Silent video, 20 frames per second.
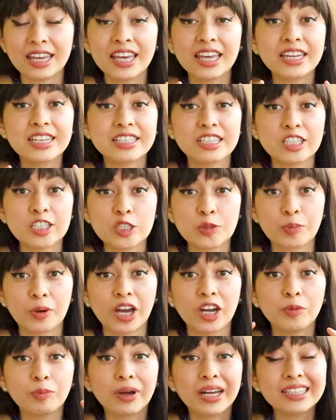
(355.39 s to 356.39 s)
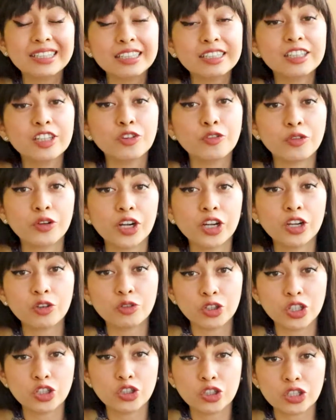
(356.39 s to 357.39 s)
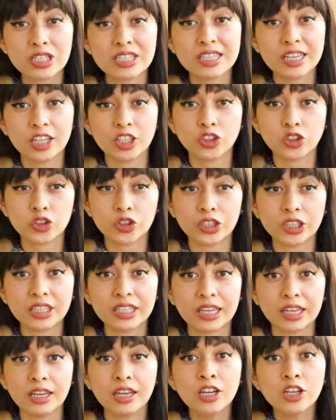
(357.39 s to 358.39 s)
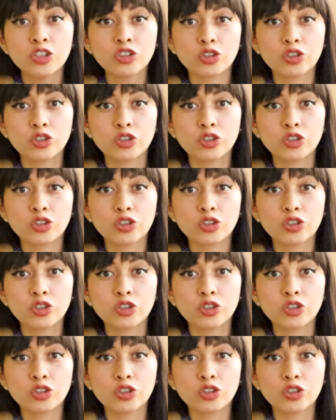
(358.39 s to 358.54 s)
it is inspired by the different regions in Turkey.